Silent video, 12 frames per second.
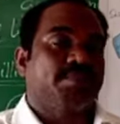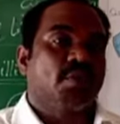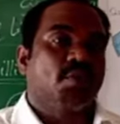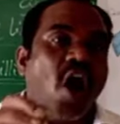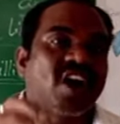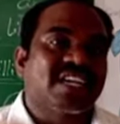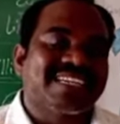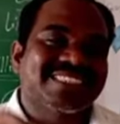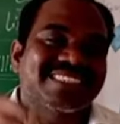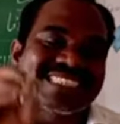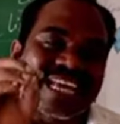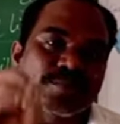What
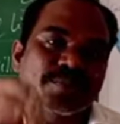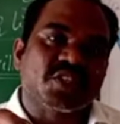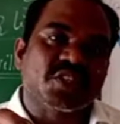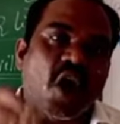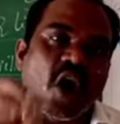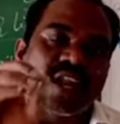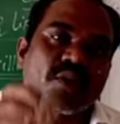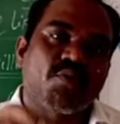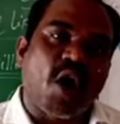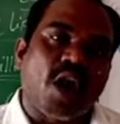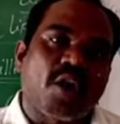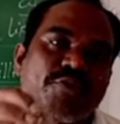steps are
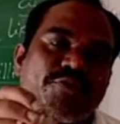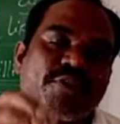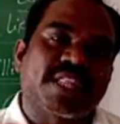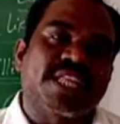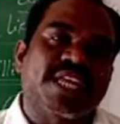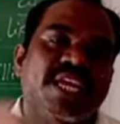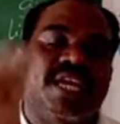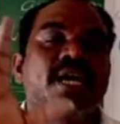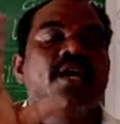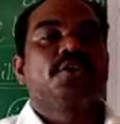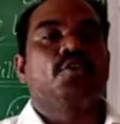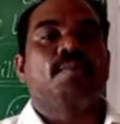involved for the
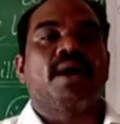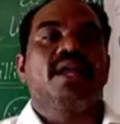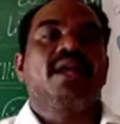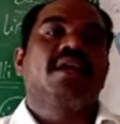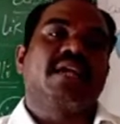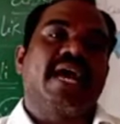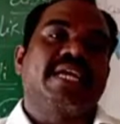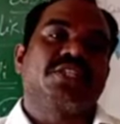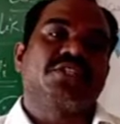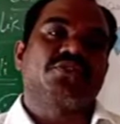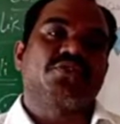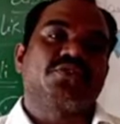human
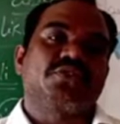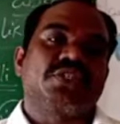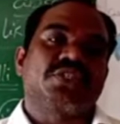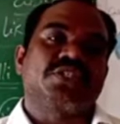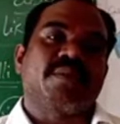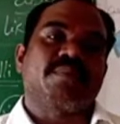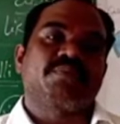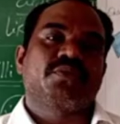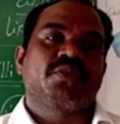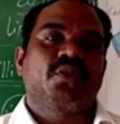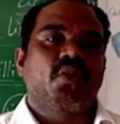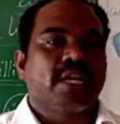digestive system?
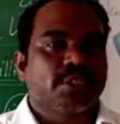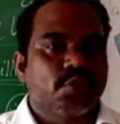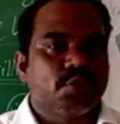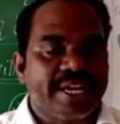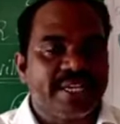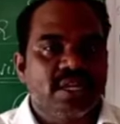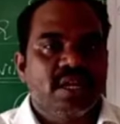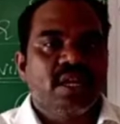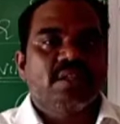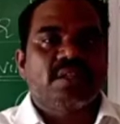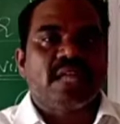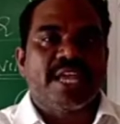Okay students,
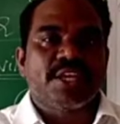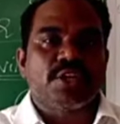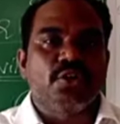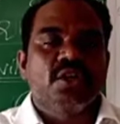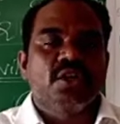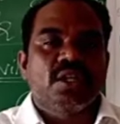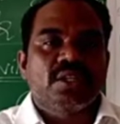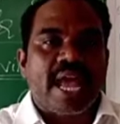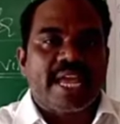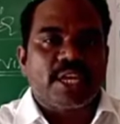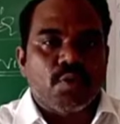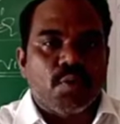thank
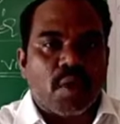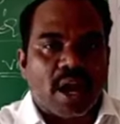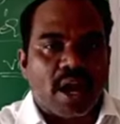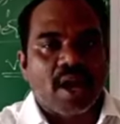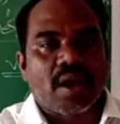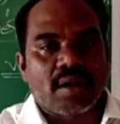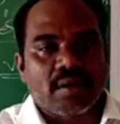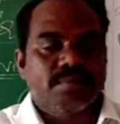you one and all.